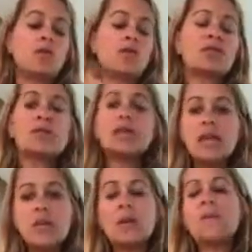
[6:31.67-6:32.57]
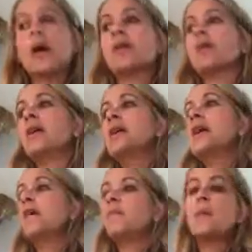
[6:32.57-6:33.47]
If you're sleeping better,
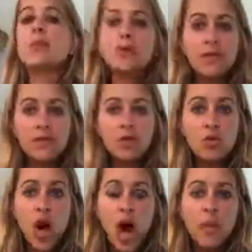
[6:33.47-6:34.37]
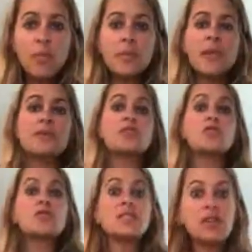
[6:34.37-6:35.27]
if people are giving you compliments, if
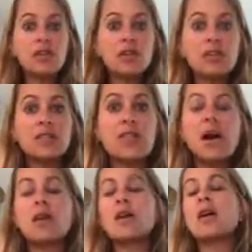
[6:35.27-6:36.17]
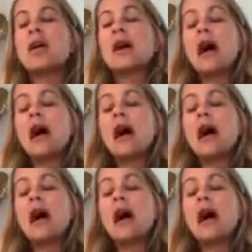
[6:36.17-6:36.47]
your skin looks better.